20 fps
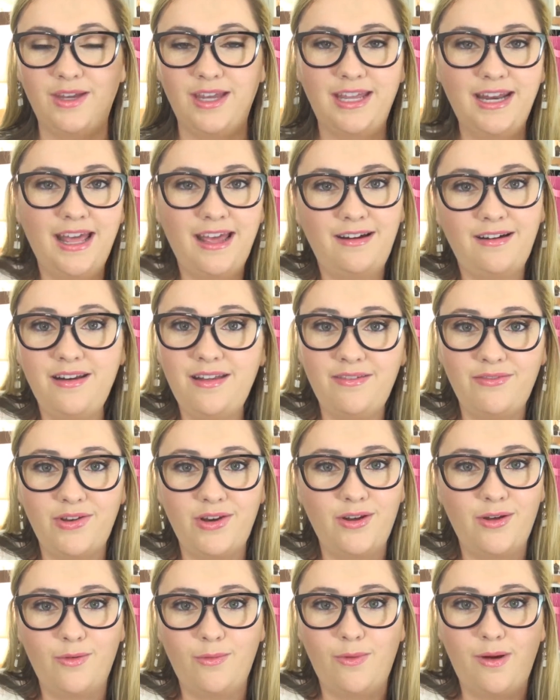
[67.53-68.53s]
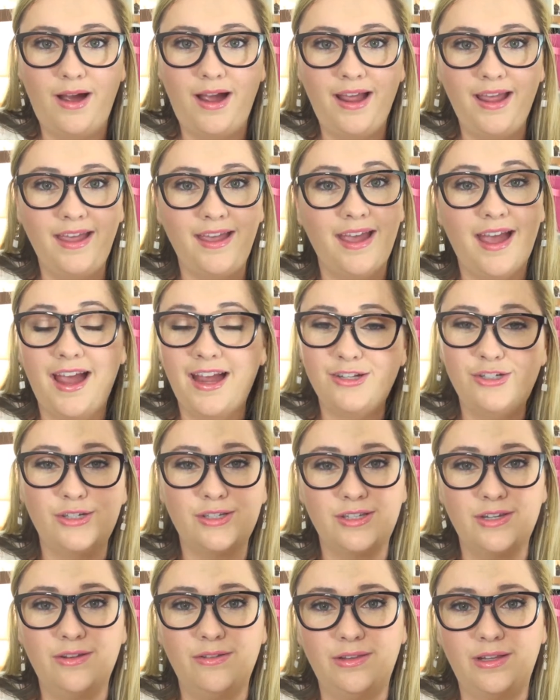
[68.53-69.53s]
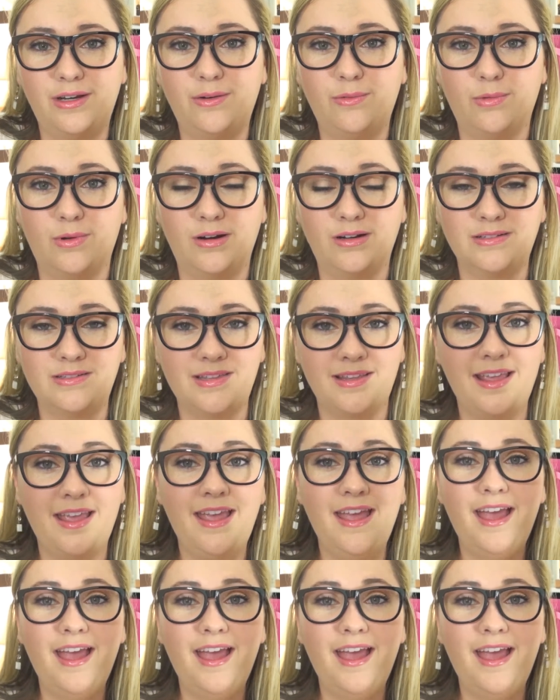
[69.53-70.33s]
and I don't even know why, I just know that it works.